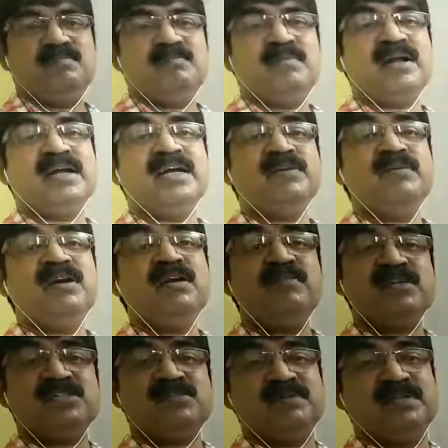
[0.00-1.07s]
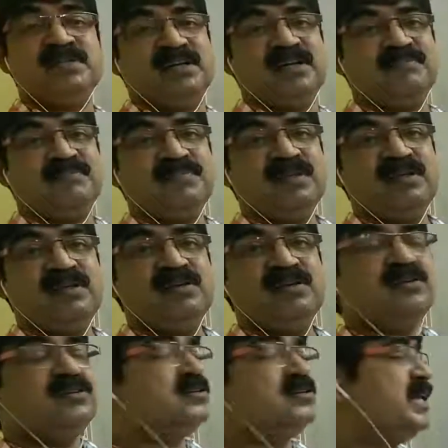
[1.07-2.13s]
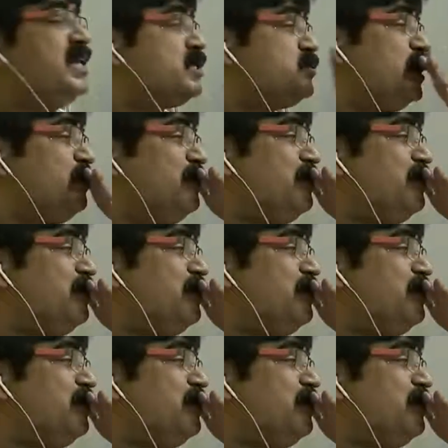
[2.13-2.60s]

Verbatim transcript: Marketability must be there. So that's why we